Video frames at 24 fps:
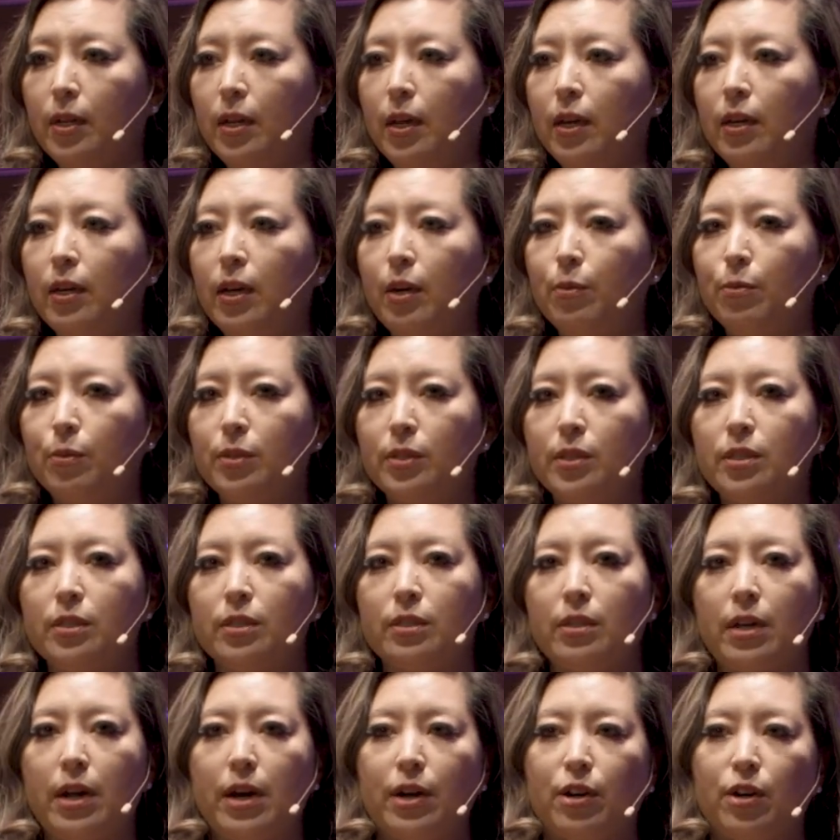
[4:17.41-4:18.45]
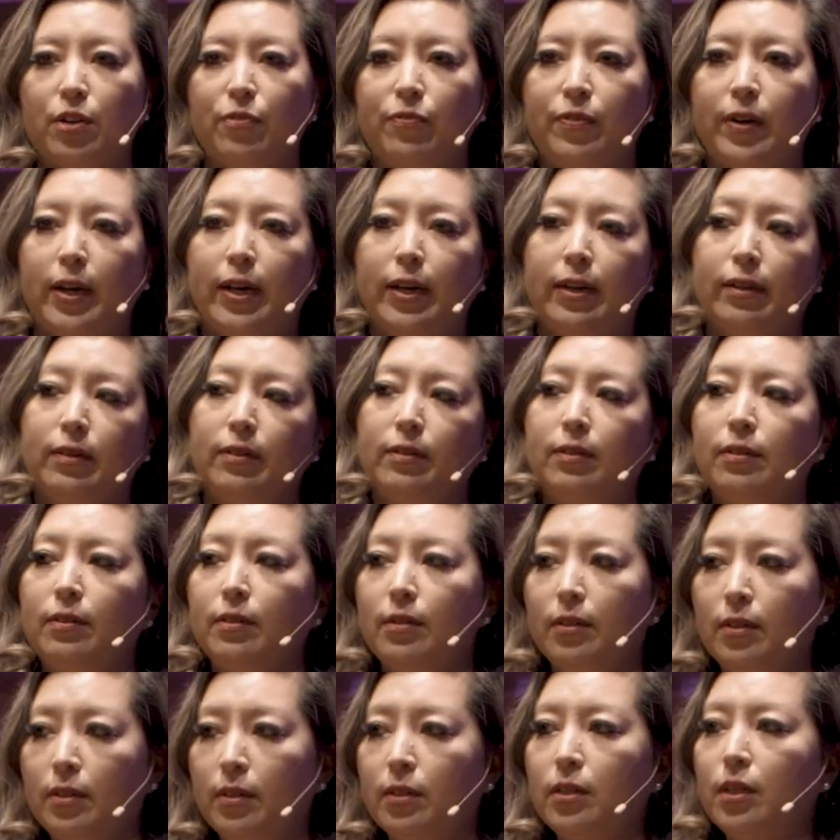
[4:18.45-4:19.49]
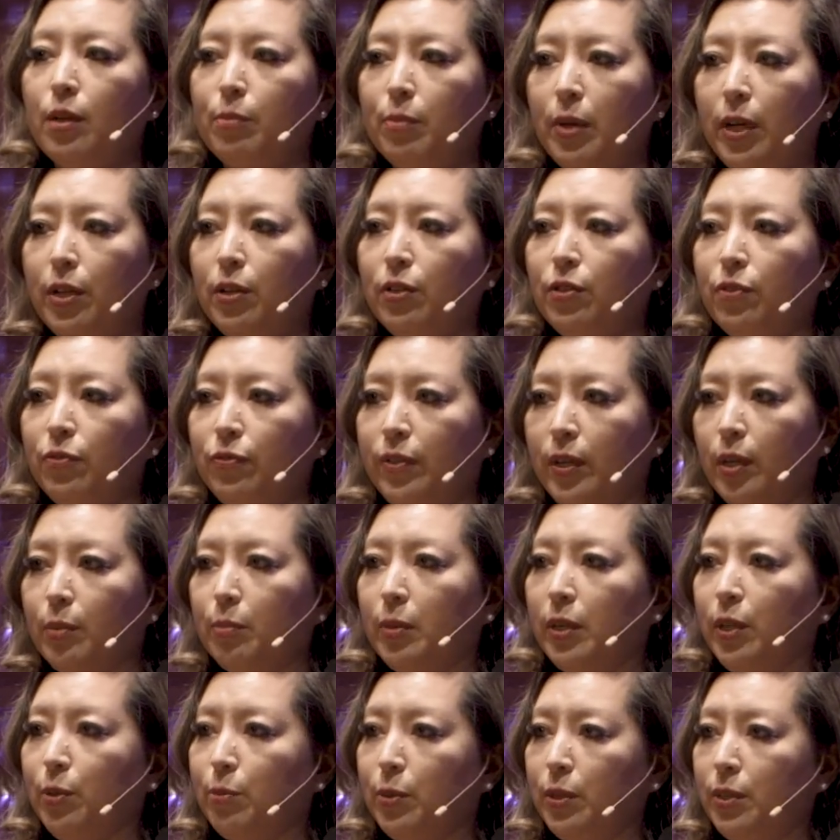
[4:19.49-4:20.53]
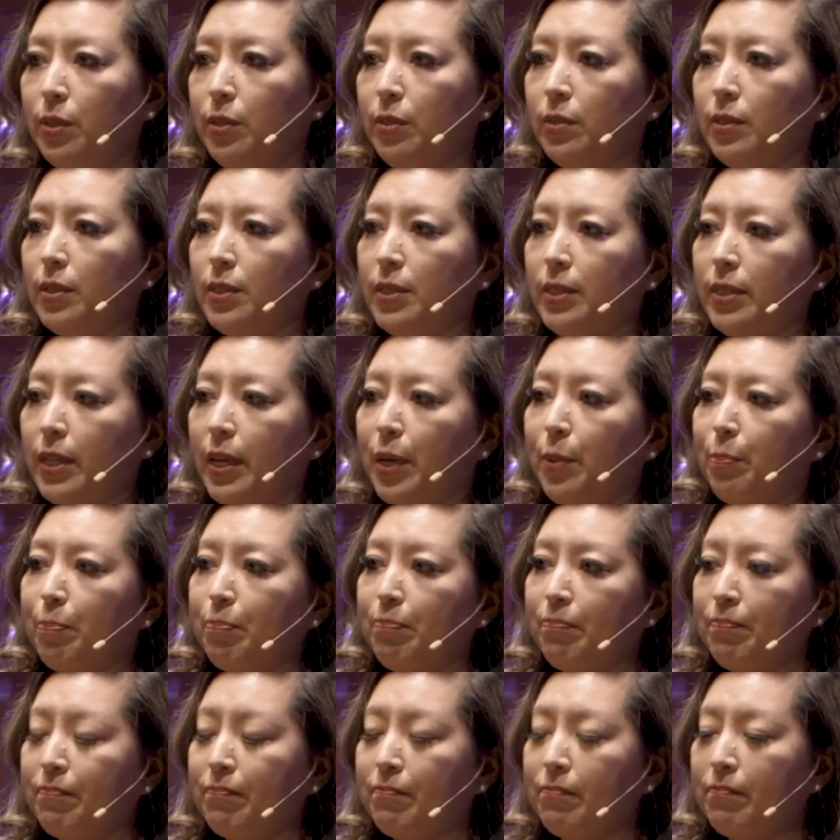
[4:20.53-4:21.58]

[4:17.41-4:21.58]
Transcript: and I was terrified that my new family would do the same.